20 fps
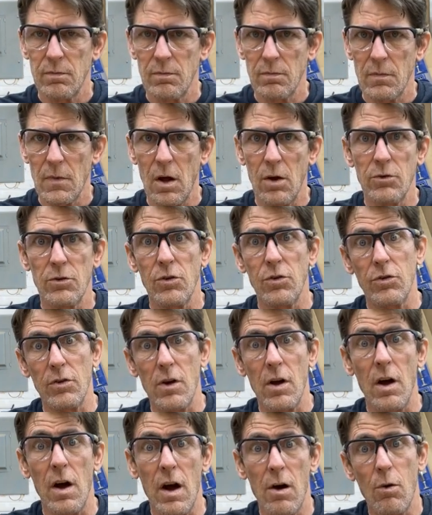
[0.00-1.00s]
I'll just say
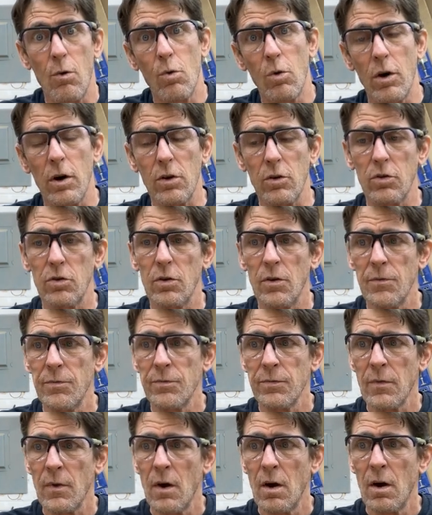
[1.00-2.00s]
how it works.
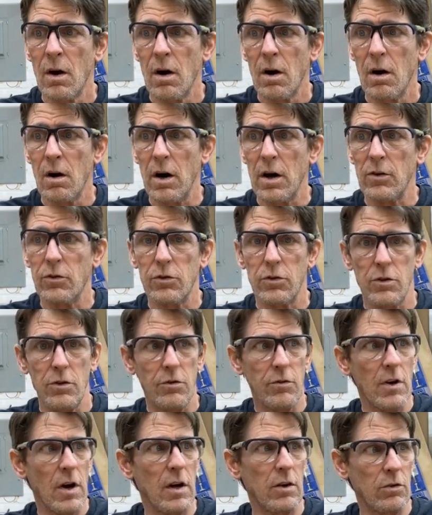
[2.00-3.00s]
All right, so you've
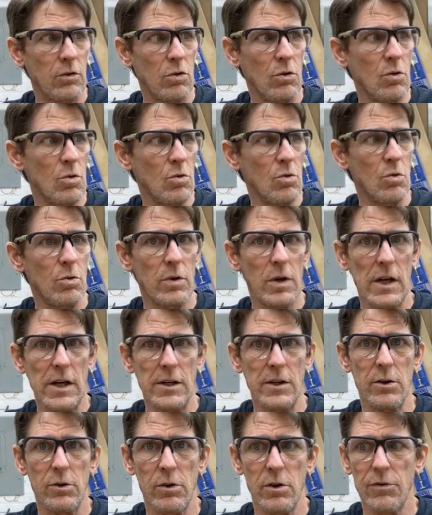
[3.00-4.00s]
got 2
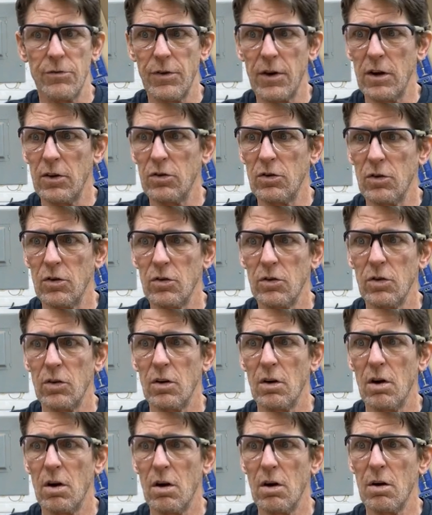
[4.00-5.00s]
90-degree faces
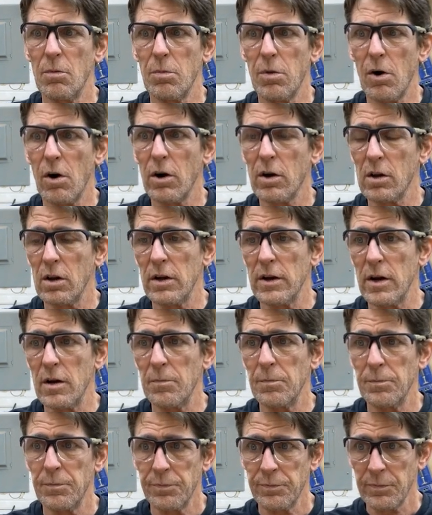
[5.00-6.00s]
on a bar clamp
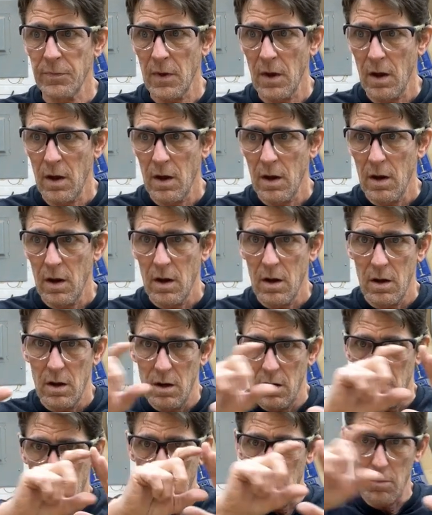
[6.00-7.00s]

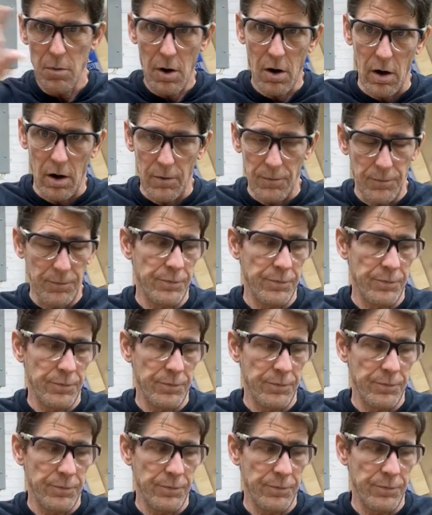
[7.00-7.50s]
and a bar.